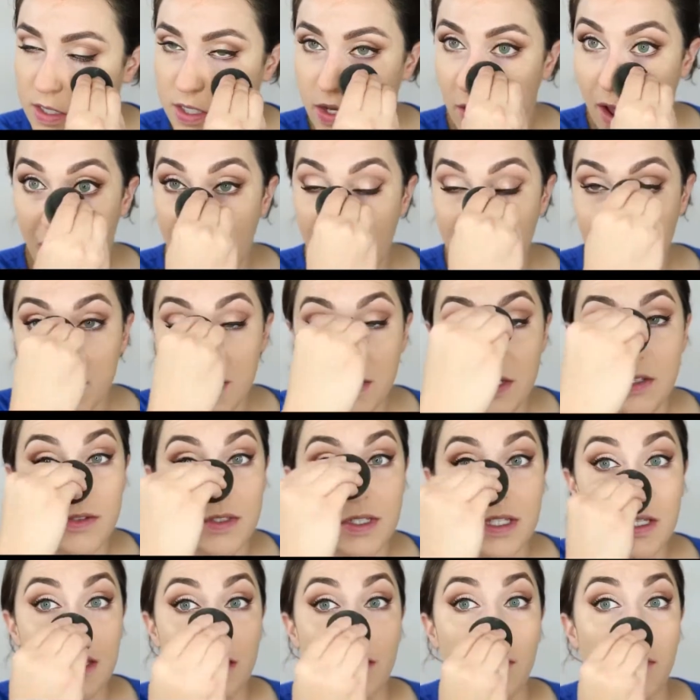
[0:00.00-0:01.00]
So I've been
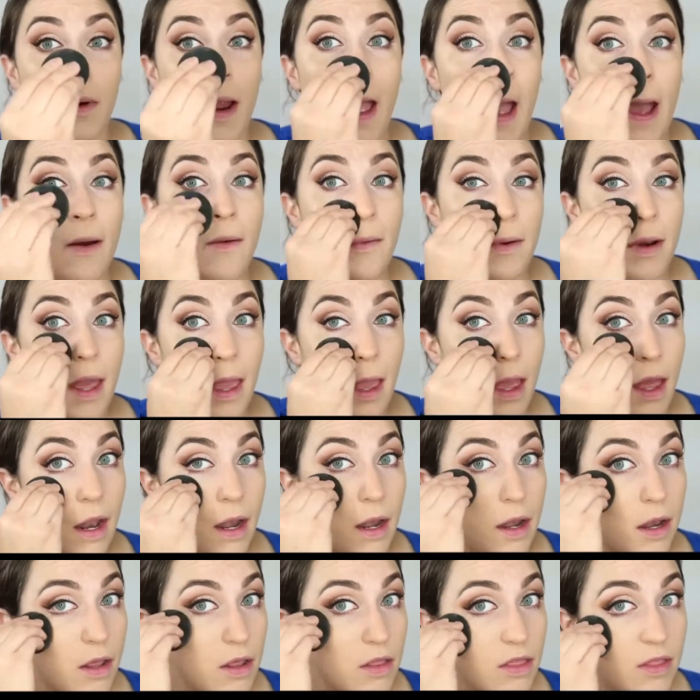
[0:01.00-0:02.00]
using the round
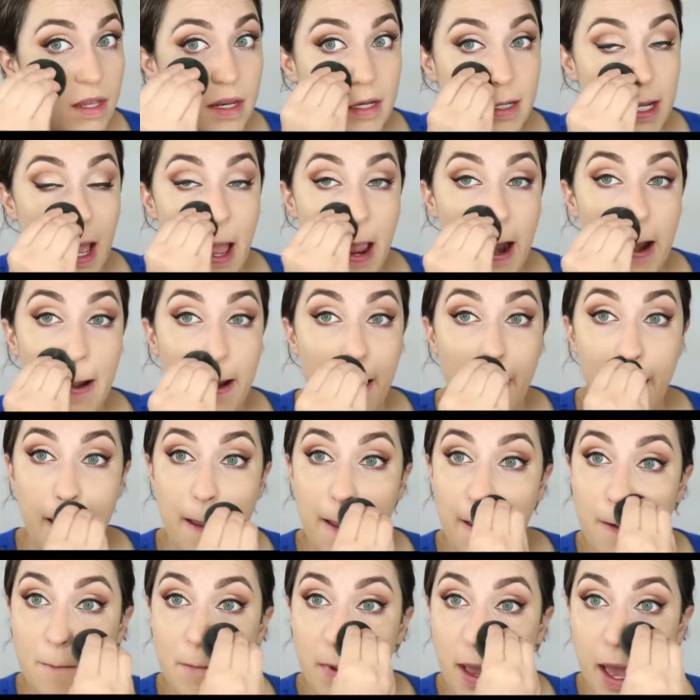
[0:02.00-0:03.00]
end the entire
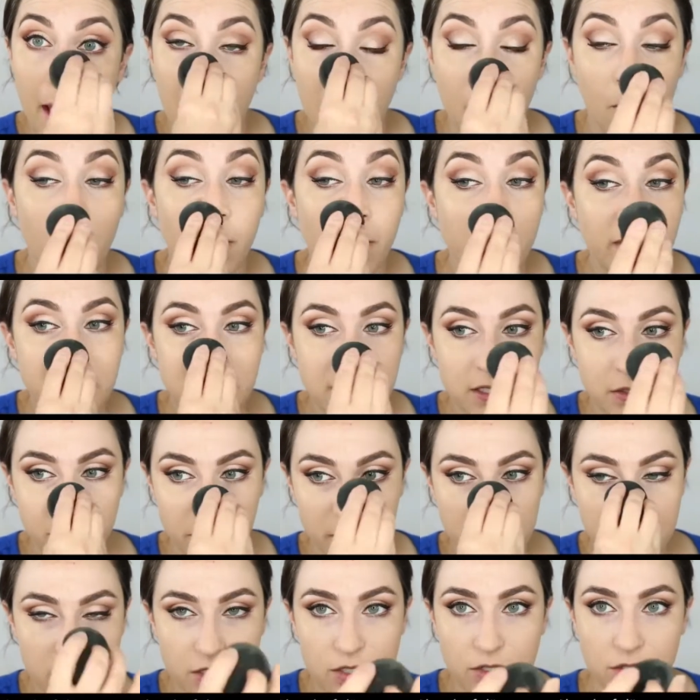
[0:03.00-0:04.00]
time. I only
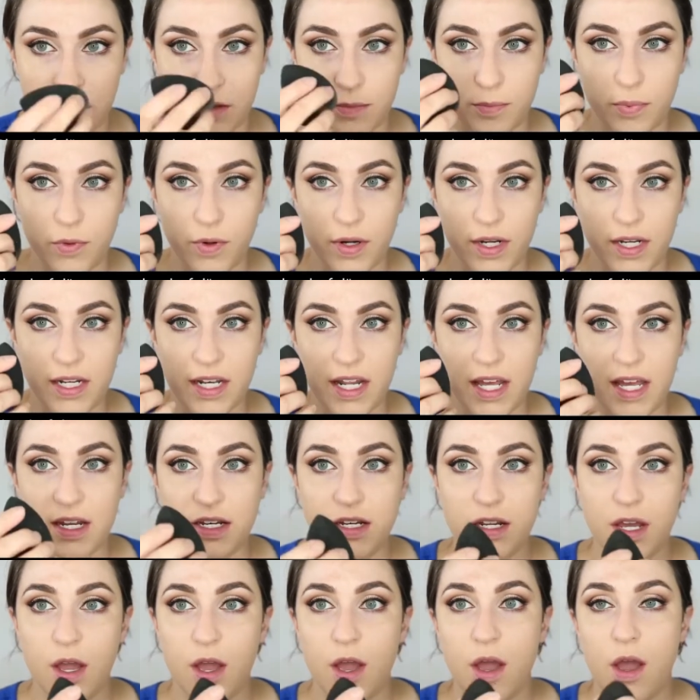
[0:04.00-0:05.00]
switch to the pointed
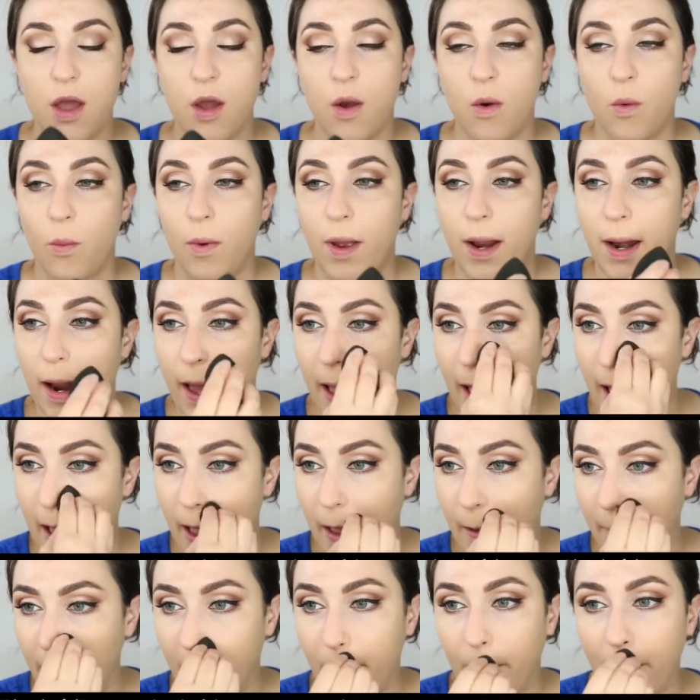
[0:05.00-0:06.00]
end when
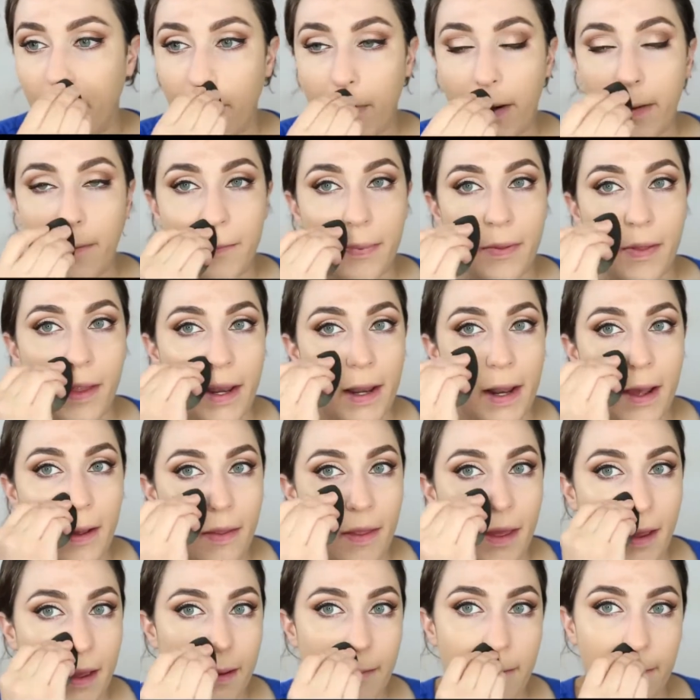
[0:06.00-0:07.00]
I want to blend out
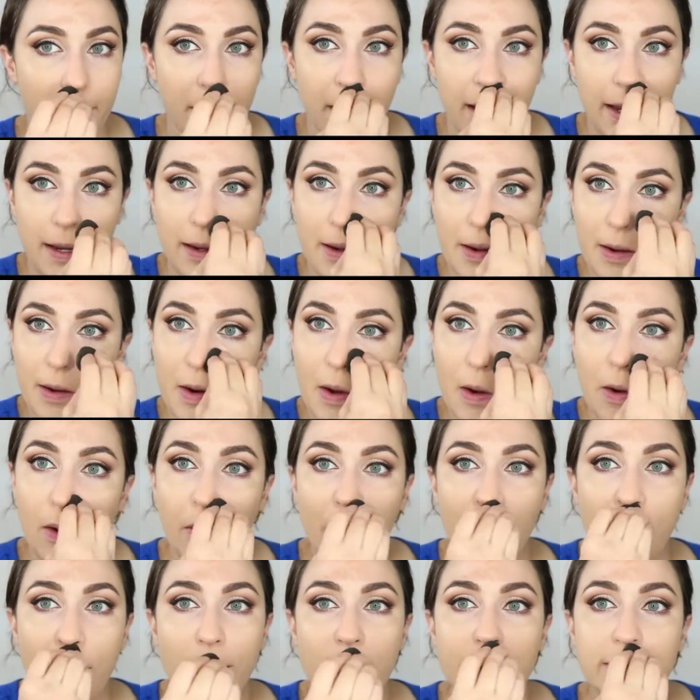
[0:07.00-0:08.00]
like my
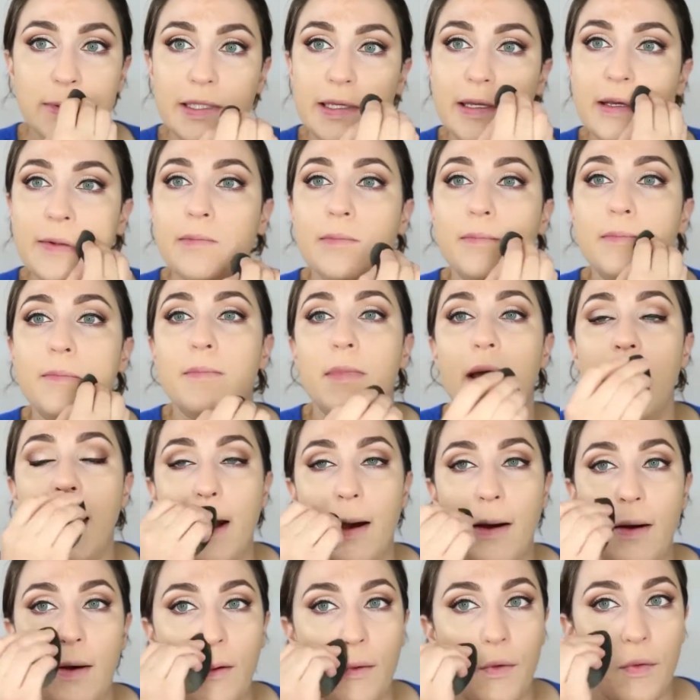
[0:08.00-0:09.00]
nose and
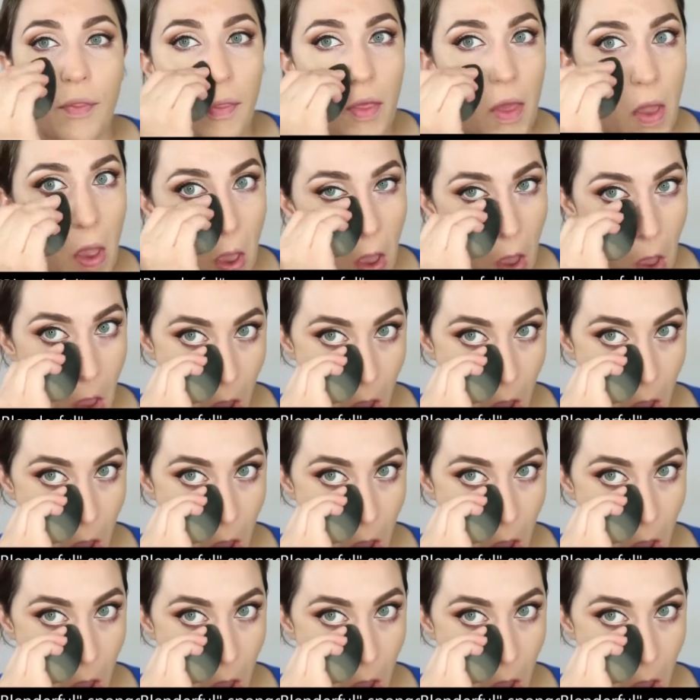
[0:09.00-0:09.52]
mouth